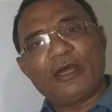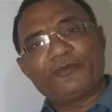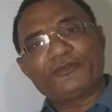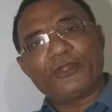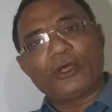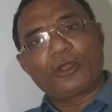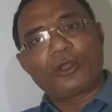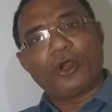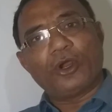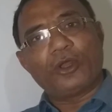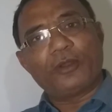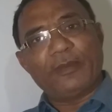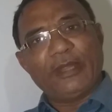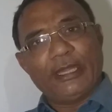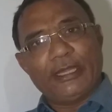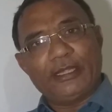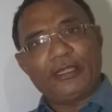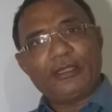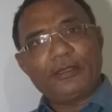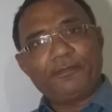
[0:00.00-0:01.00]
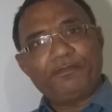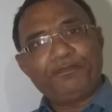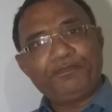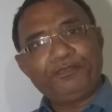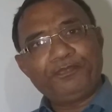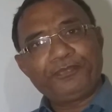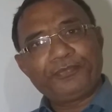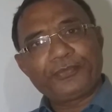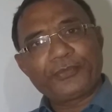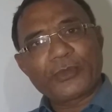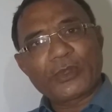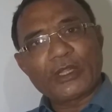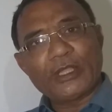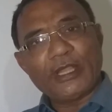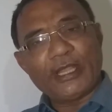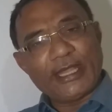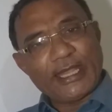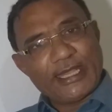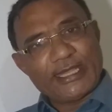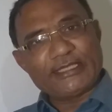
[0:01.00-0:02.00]
of the government
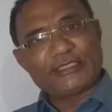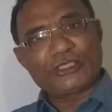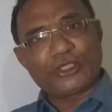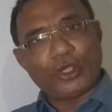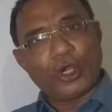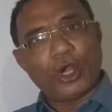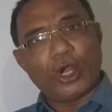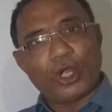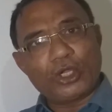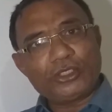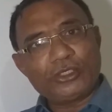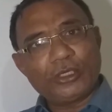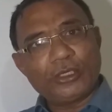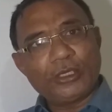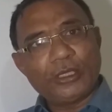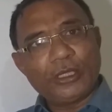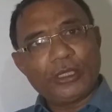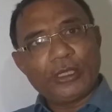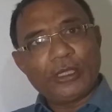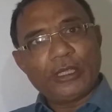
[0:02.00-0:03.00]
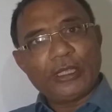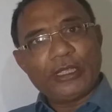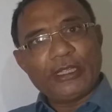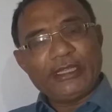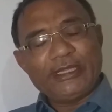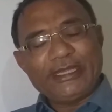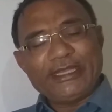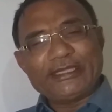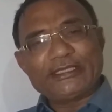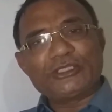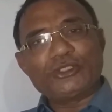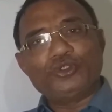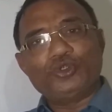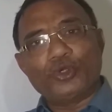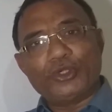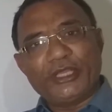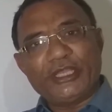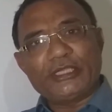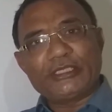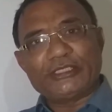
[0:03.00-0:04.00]
has got its
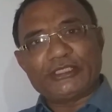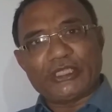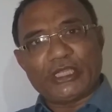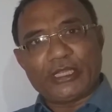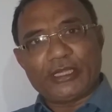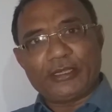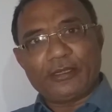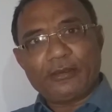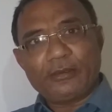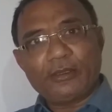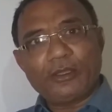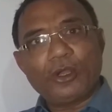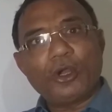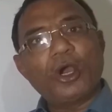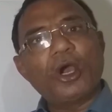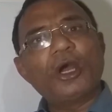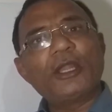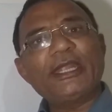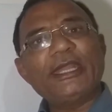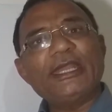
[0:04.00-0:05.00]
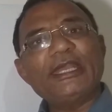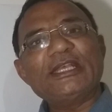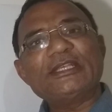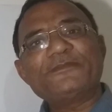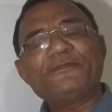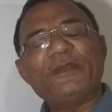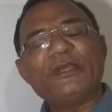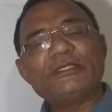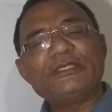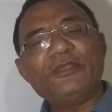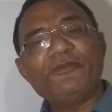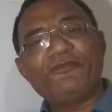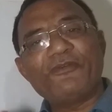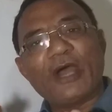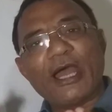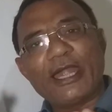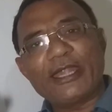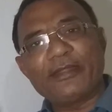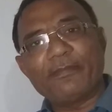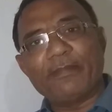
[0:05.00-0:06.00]
jurisdiction on
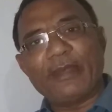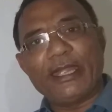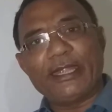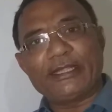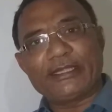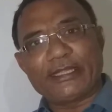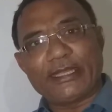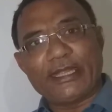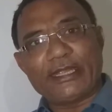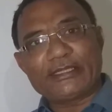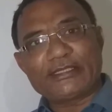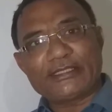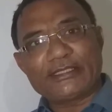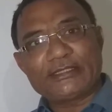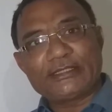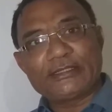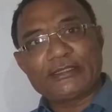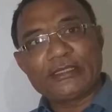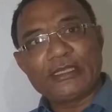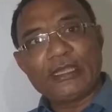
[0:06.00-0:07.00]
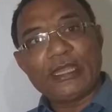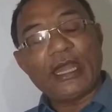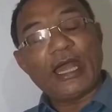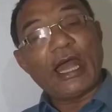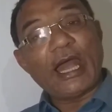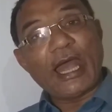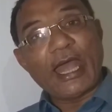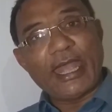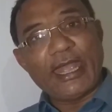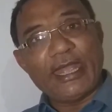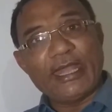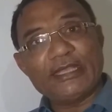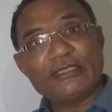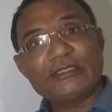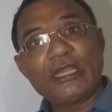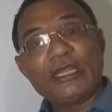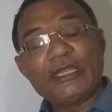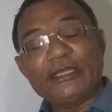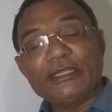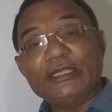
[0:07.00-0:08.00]
specified matters as
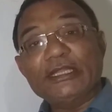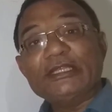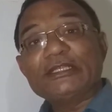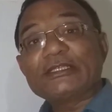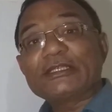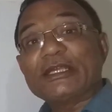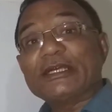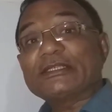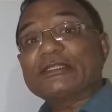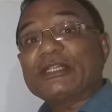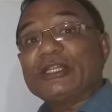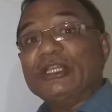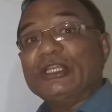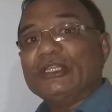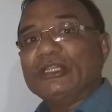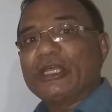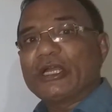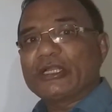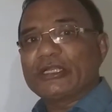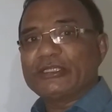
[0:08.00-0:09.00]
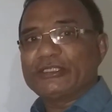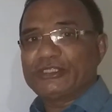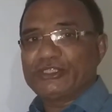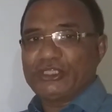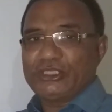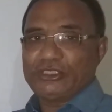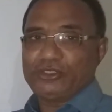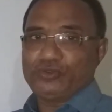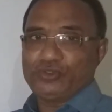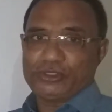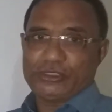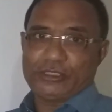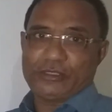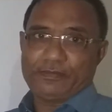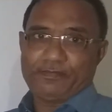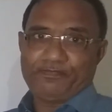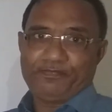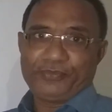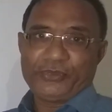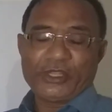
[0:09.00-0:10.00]
discussed in the Constitution.
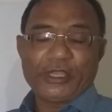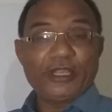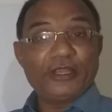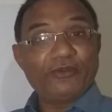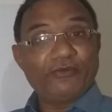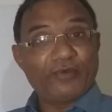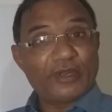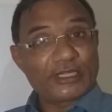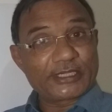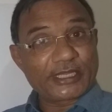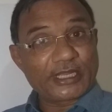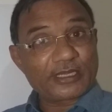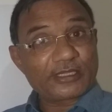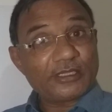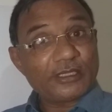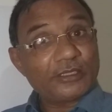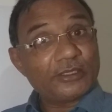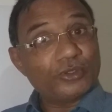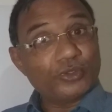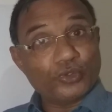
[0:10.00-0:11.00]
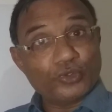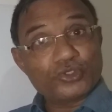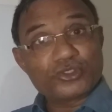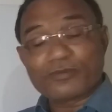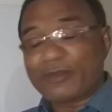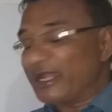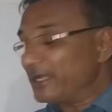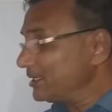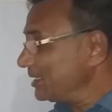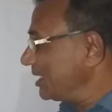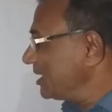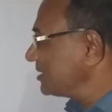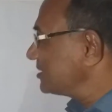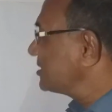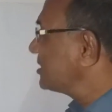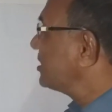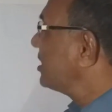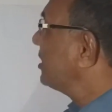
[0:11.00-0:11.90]
And what are those matters?